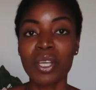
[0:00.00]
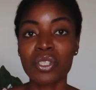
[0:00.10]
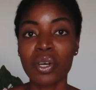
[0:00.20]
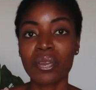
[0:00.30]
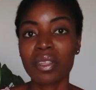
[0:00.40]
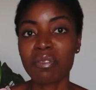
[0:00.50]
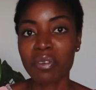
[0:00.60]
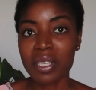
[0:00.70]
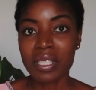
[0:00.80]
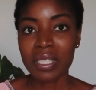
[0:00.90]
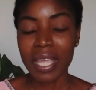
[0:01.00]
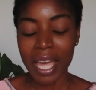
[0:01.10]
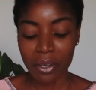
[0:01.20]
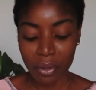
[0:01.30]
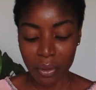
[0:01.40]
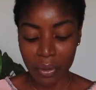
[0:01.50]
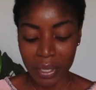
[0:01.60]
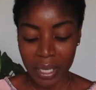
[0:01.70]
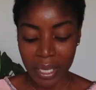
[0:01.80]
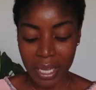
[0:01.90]
So the first
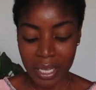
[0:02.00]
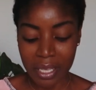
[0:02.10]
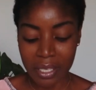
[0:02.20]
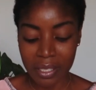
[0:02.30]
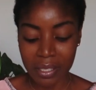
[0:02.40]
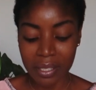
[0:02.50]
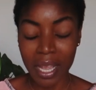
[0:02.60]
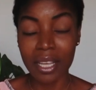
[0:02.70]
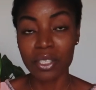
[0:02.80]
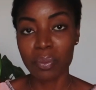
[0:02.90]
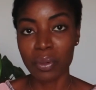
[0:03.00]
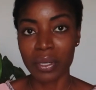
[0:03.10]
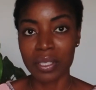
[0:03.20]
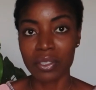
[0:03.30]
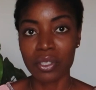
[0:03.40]
category is diasporans.